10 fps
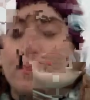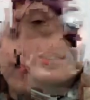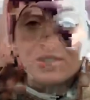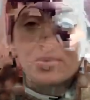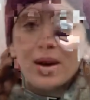
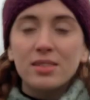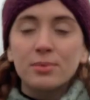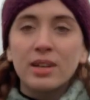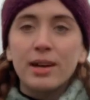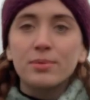This is why
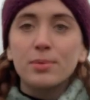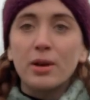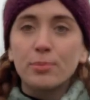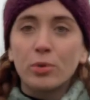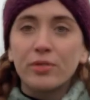sometimes a
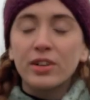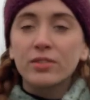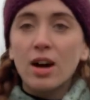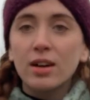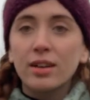metamorphic
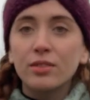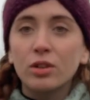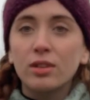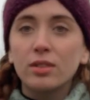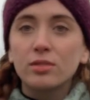rock can
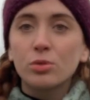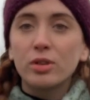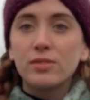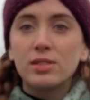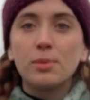look
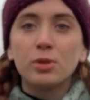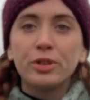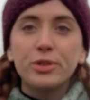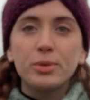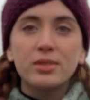sort of
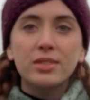similar to a